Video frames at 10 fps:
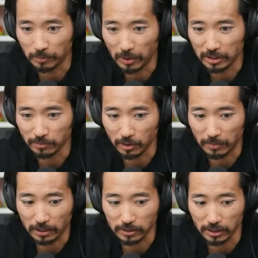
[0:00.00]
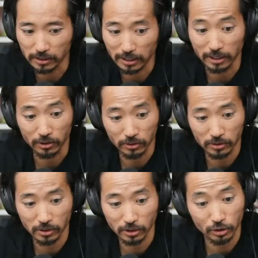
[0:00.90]
Oh, momentum Unbound says, I
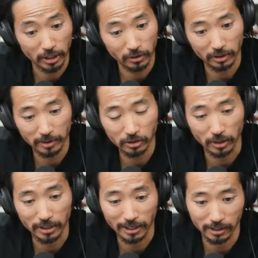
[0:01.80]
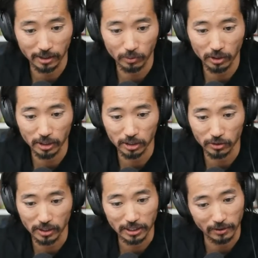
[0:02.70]
used to try to correct my stride, ended up with an
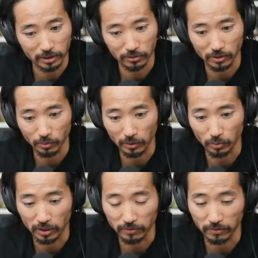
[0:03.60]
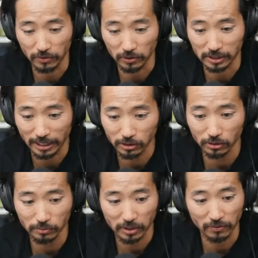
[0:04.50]
injury. Now I just run whatever feels
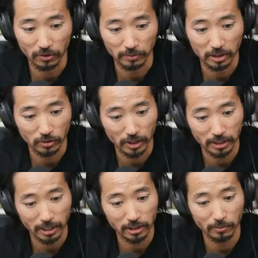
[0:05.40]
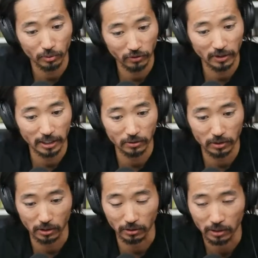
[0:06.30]
natural, but I feel my stride is actually improving as a
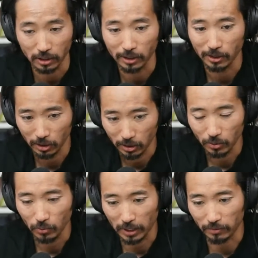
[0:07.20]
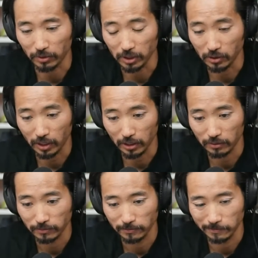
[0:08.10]
result without really trying.
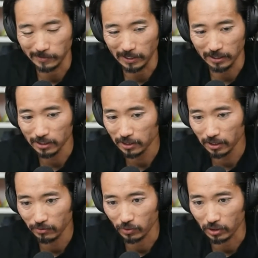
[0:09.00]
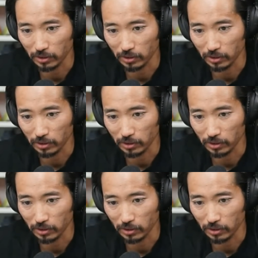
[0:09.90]
Yeah, that's kind of